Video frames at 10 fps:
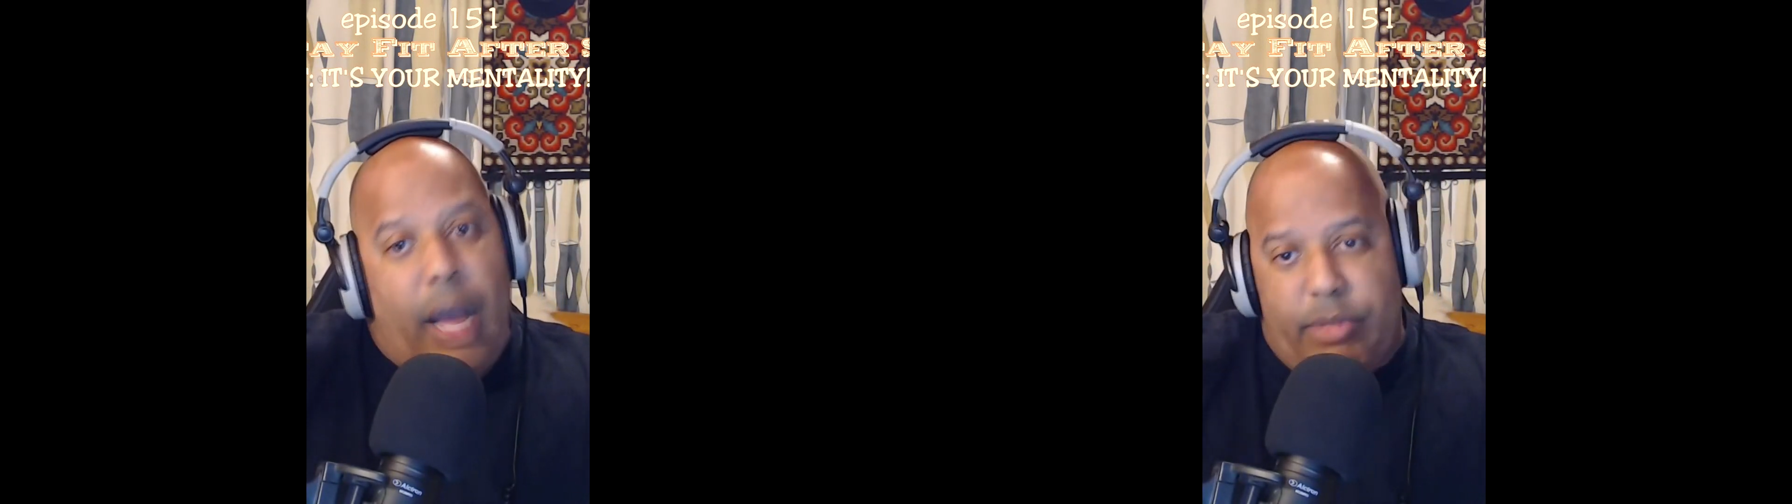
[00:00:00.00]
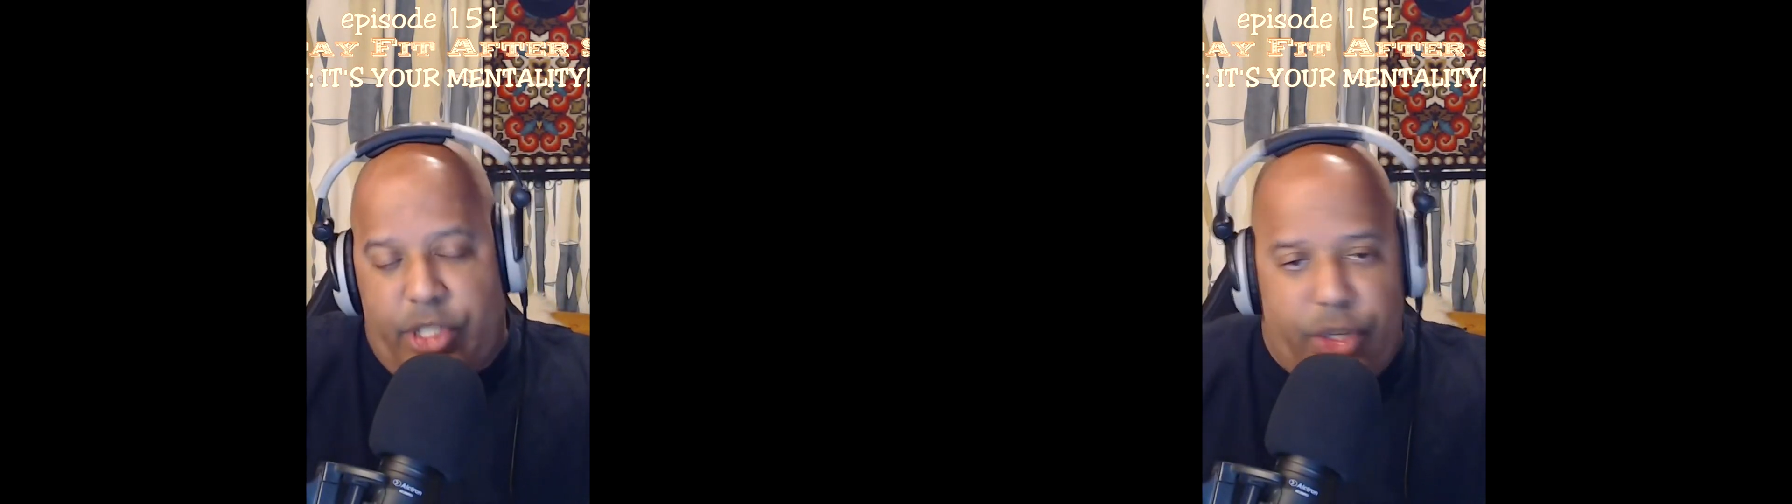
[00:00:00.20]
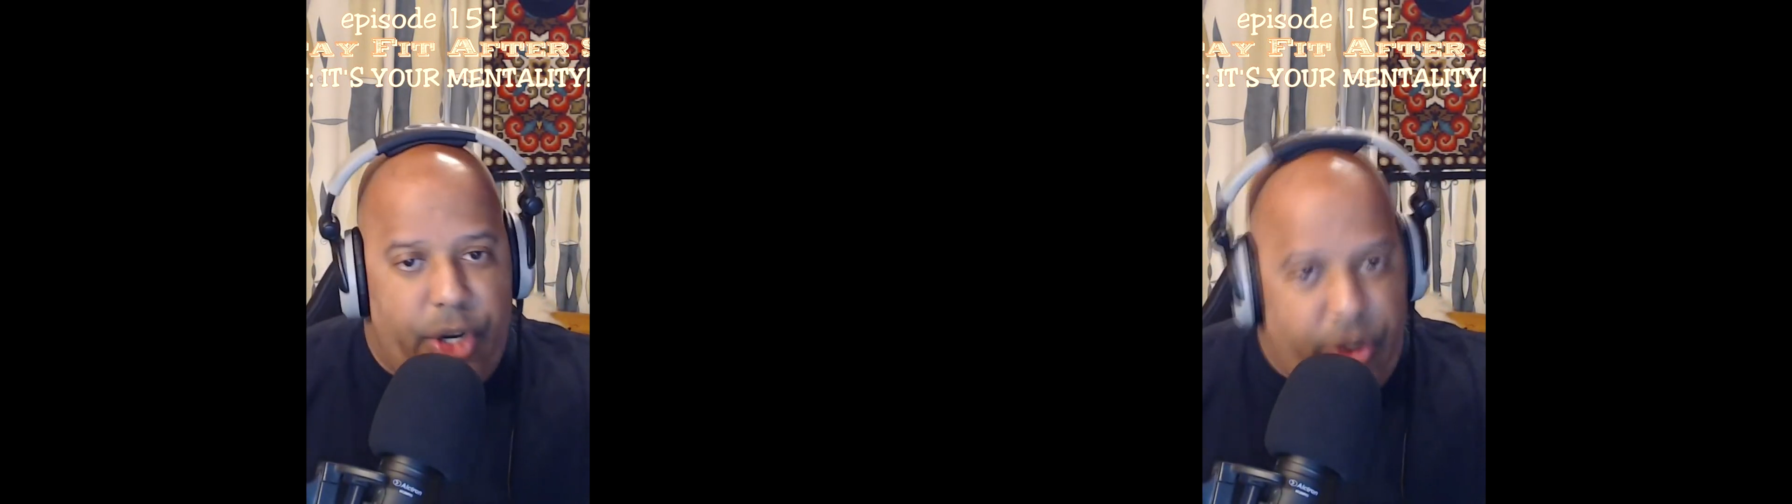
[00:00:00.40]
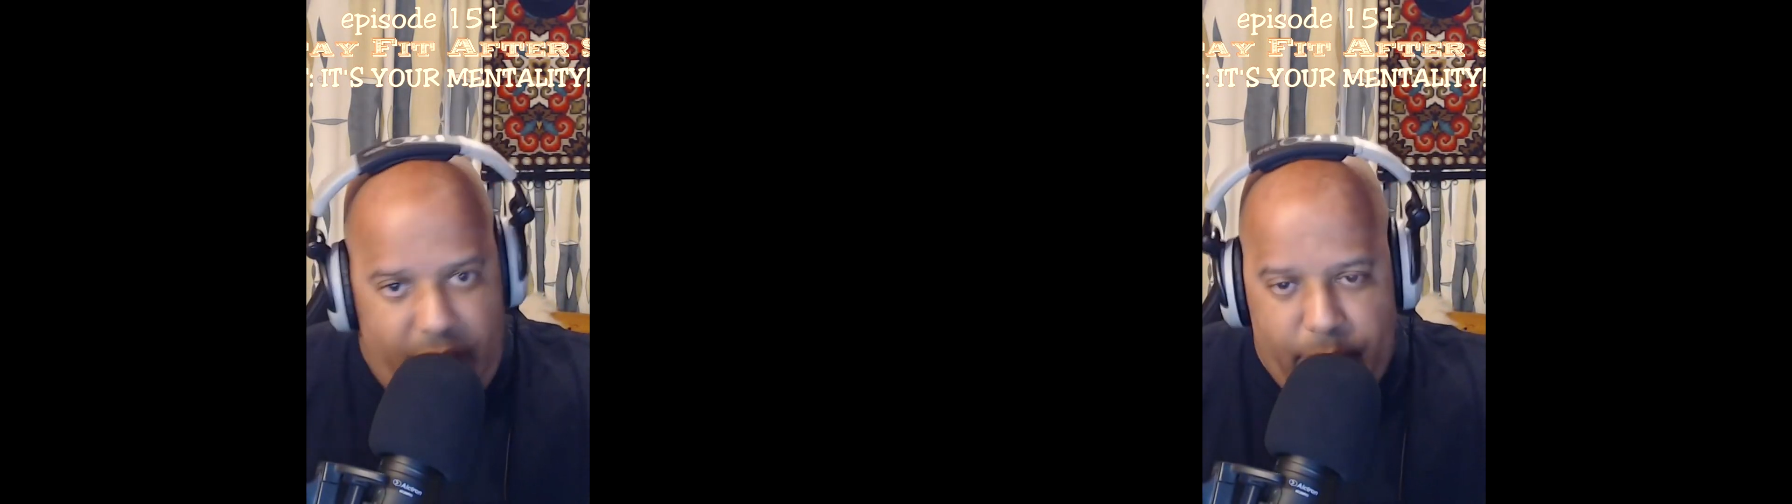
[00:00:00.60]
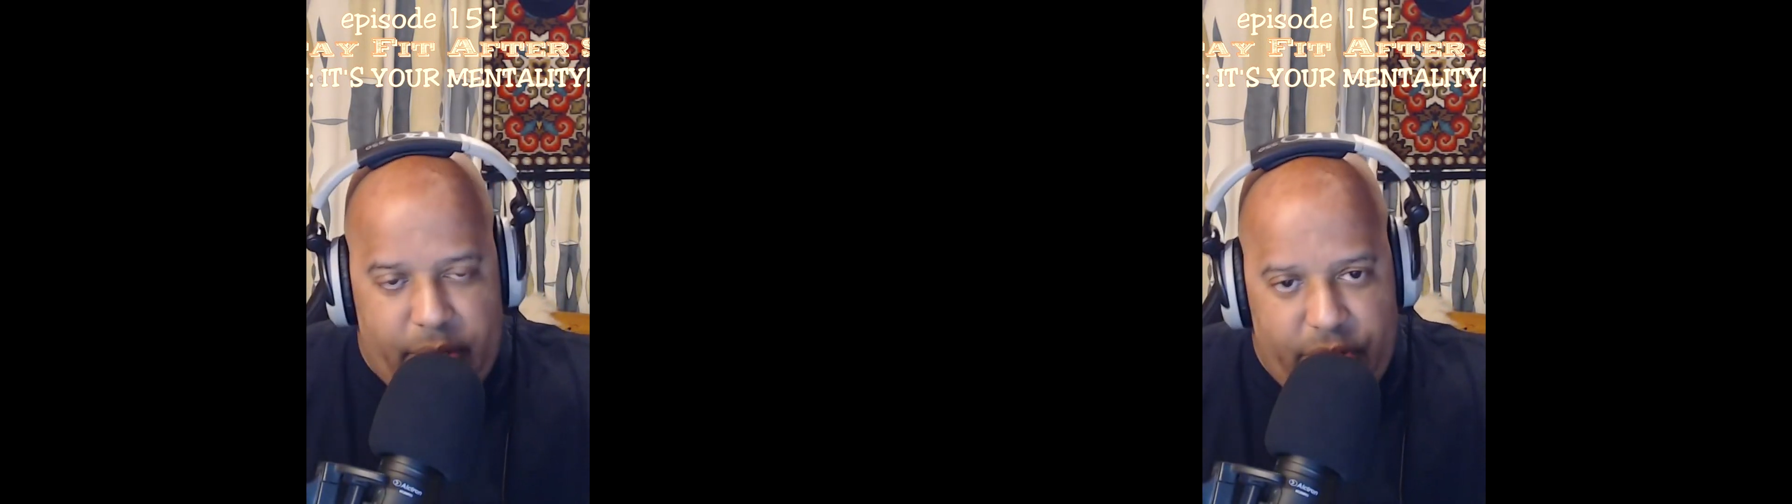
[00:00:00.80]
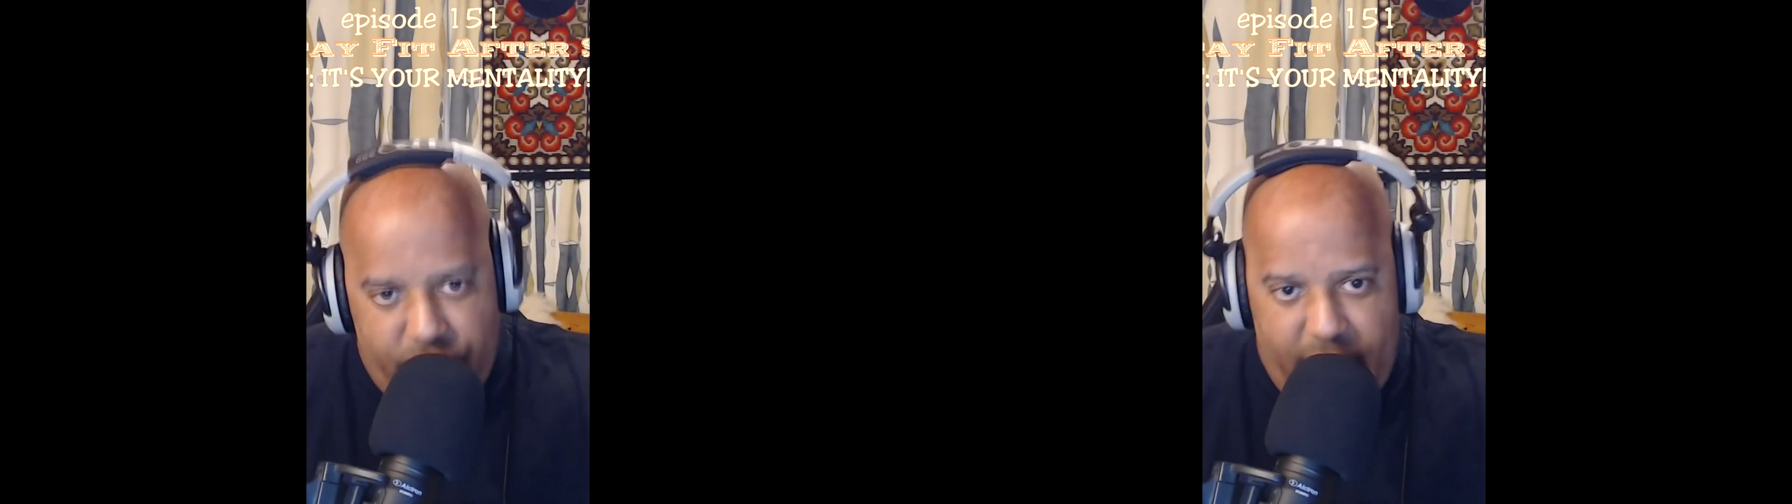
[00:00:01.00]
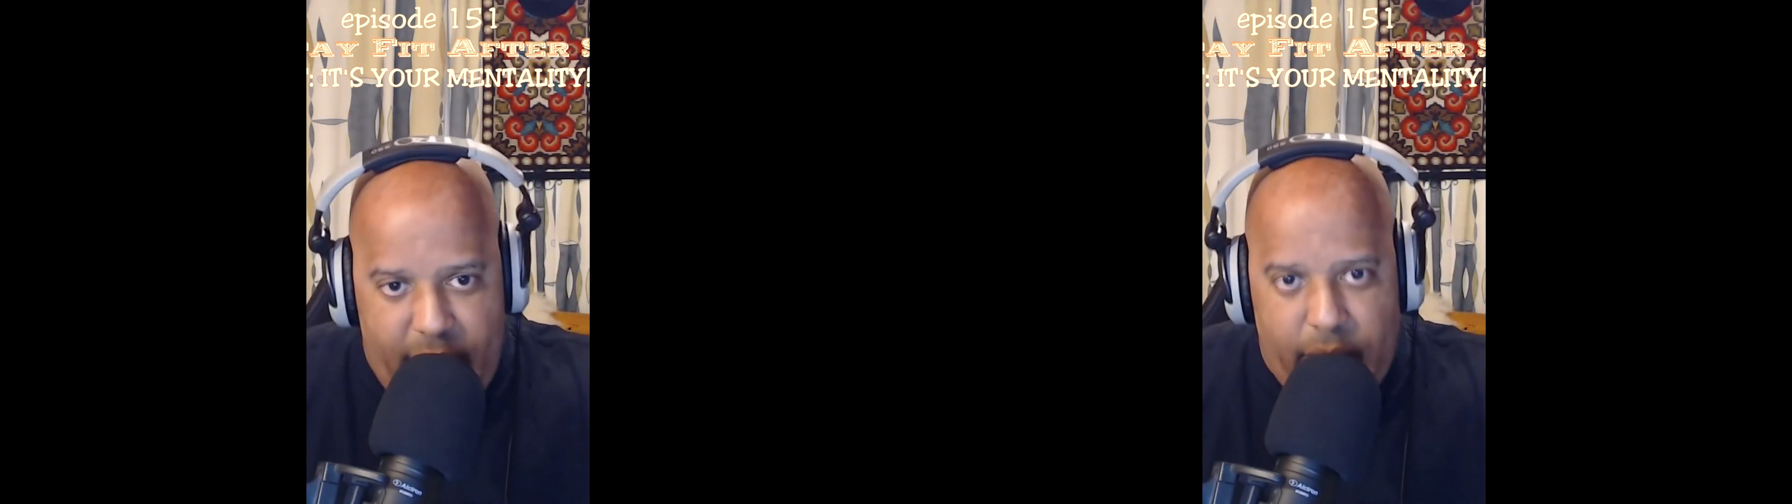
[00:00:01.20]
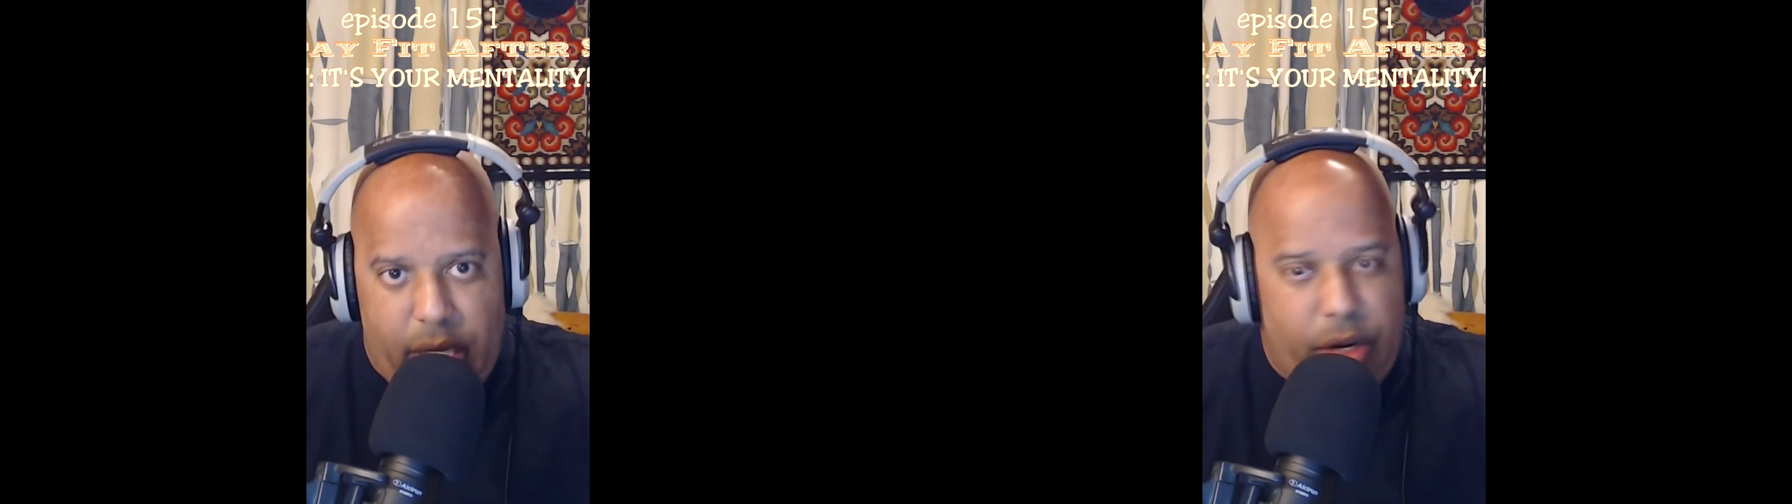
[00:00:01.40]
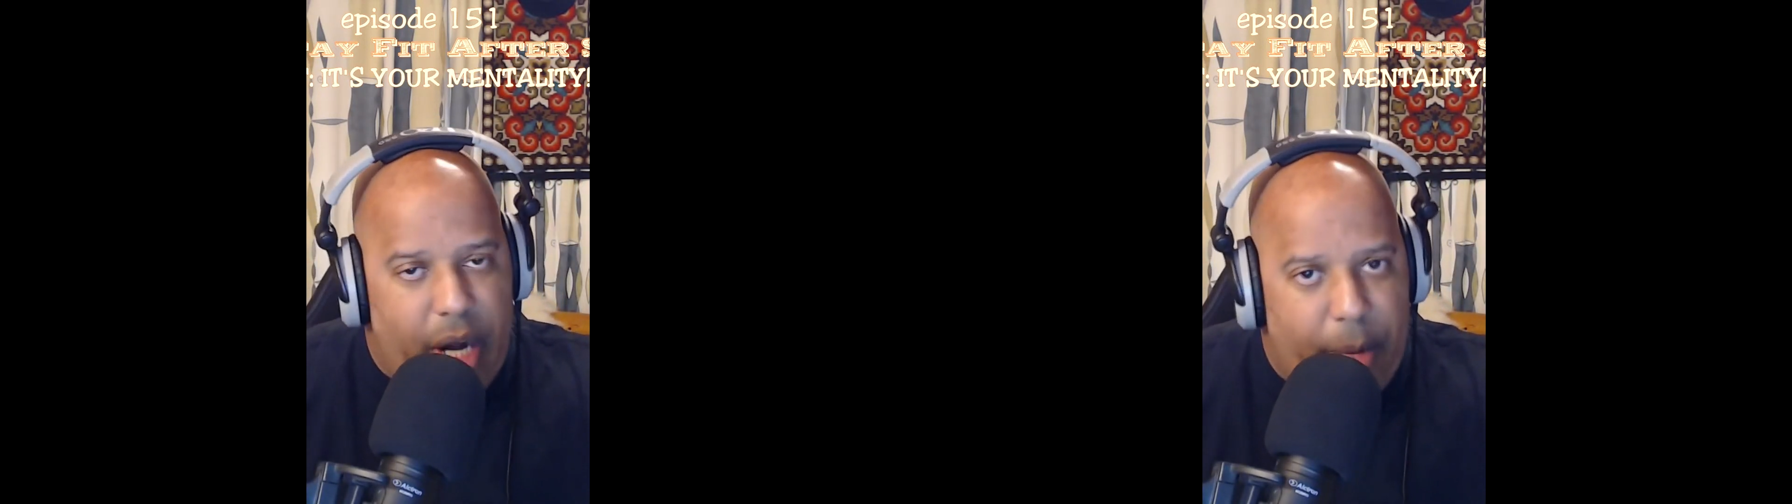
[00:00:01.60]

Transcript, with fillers: I'm sure you're able to train your